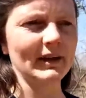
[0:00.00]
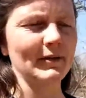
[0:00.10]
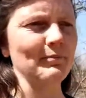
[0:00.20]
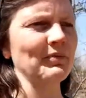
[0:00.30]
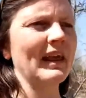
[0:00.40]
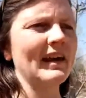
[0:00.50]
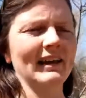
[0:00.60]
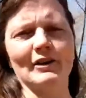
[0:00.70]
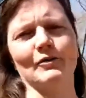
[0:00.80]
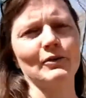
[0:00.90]
um,
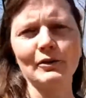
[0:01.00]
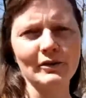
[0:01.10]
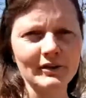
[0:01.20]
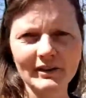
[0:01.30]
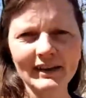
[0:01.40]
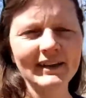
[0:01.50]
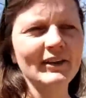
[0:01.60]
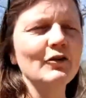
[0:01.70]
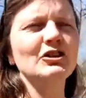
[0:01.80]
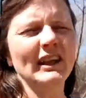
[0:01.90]
electrical or
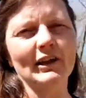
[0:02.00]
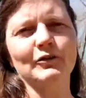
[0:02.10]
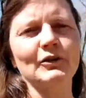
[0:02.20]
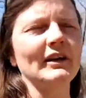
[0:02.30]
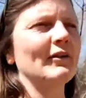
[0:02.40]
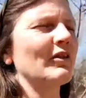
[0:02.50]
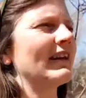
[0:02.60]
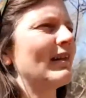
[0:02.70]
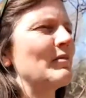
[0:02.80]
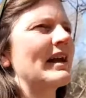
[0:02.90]
usually electrical, like I was
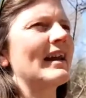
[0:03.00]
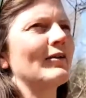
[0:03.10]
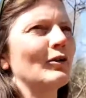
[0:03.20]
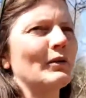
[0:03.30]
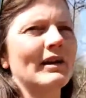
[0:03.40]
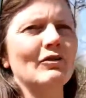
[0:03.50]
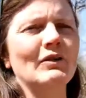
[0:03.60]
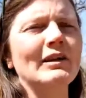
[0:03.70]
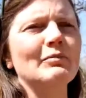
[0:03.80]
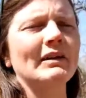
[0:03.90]
going to say mechanical or whatever
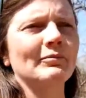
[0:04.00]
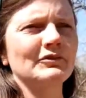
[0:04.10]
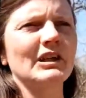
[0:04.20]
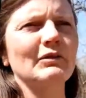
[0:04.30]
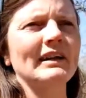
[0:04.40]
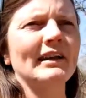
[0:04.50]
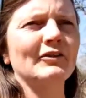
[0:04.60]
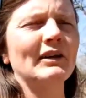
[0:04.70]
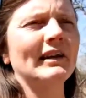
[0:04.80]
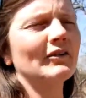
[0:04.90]
you need, but generally
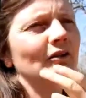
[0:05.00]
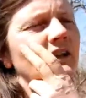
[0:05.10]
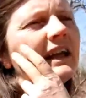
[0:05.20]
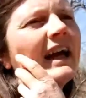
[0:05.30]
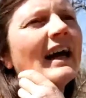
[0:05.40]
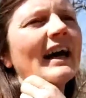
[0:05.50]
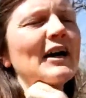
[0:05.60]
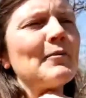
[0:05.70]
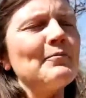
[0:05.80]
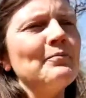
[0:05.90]
electrical.
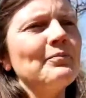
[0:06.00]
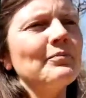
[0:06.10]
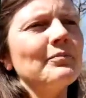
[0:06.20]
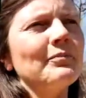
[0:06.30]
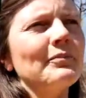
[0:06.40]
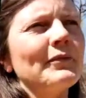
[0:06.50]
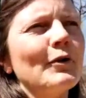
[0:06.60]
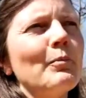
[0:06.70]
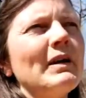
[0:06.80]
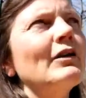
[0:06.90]
Um,
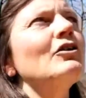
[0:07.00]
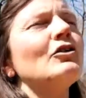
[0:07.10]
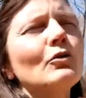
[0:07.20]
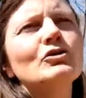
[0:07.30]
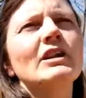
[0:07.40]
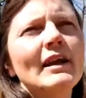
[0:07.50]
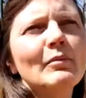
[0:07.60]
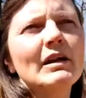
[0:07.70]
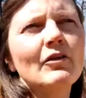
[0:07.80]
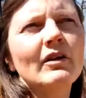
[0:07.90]
so bigger
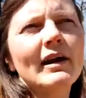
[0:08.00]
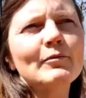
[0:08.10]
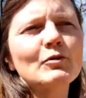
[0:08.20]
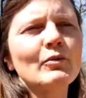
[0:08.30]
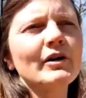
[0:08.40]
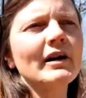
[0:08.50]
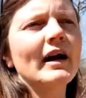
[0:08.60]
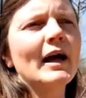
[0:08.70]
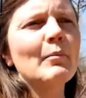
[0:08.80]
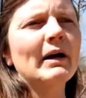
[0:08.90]
usually means you can capture more,
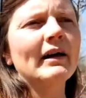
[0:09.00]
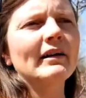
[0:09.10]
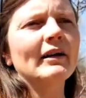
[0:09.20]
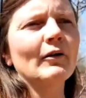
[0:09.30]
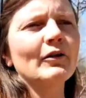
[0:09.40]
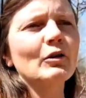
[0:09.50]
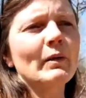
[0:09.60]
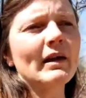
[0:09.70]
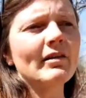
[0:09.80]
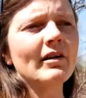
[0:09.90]
but it also
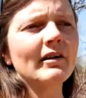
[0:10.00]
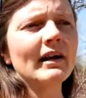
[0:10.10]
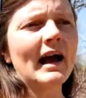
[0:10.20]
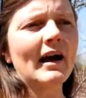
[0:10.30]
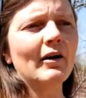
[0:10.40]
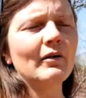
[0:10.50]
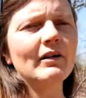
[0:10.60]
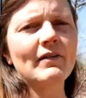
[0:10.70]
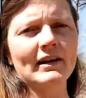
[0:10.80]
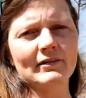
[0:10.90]
depends on how
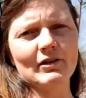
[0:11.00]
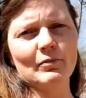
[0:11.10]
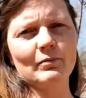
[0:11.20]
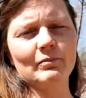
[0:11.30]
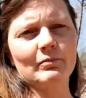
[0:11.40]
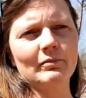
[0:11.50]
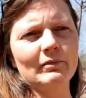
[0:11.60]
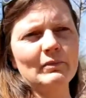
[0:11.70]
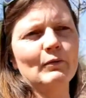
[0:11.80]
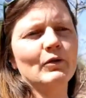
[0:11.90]
effective it's
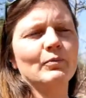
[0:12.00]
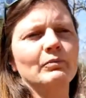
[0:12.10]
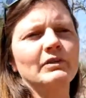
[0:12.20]
it was